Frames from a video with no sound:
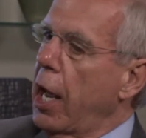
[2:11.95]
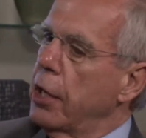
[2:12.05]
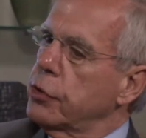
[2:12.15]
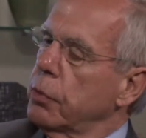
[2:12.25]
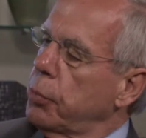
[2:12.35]

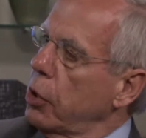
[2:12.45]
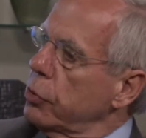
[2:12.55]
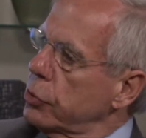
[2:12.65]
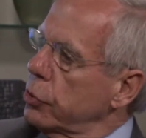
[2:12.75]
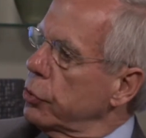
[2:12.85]
as
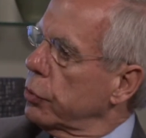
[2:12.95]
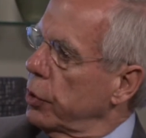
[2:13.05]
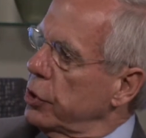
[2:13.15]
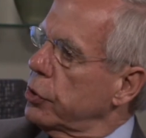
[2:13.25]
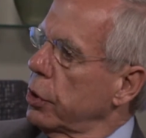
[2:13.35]
opposed to the
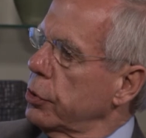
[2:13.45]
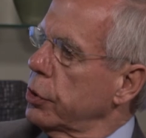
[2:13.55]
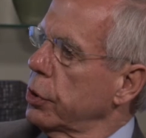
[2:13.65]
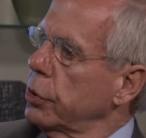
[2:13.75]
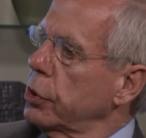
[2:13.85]

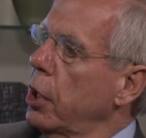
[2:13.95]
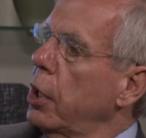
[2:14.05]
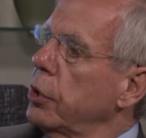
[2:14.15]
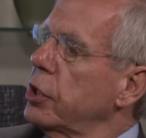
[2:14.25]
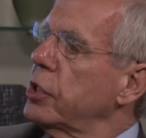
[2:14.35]
researchers
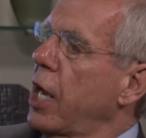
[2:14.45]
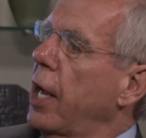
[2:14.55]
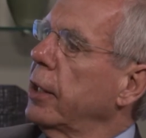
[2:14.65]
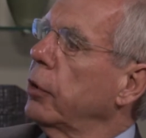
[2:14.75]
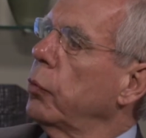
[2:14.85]

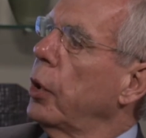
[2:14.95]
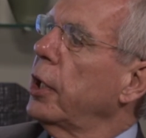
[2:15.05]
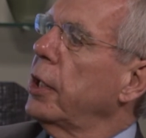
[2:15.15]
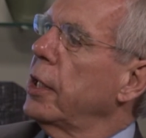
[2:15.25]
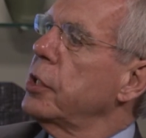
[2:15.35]
deciding
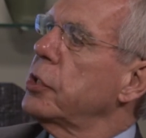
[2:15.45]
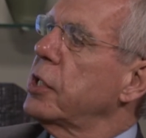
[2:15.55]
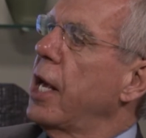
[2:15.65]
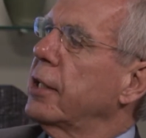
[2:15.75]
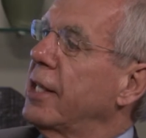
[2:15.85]
what it is
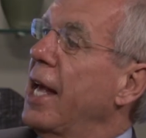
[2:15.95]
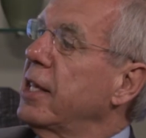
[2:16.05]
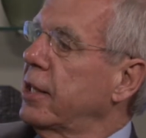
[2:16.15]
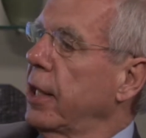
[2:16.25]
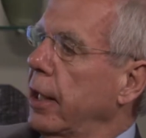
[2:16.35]
that
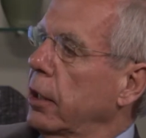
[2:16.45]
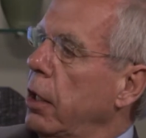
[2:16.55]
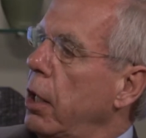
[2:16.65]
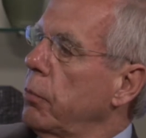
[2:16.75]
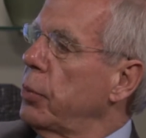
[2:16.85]
they think
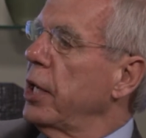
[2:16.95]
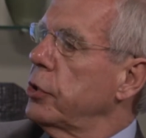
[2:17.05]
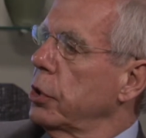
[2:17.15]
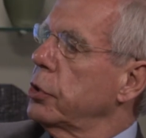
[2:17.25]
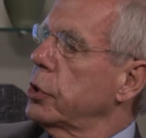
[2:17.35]

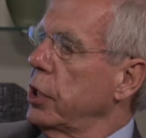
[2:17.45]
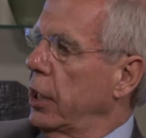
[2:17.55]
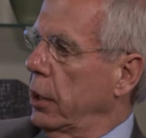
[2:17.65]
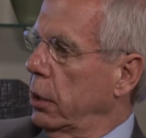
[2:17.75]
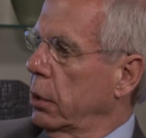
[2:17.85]
patients
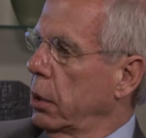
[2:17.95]
need.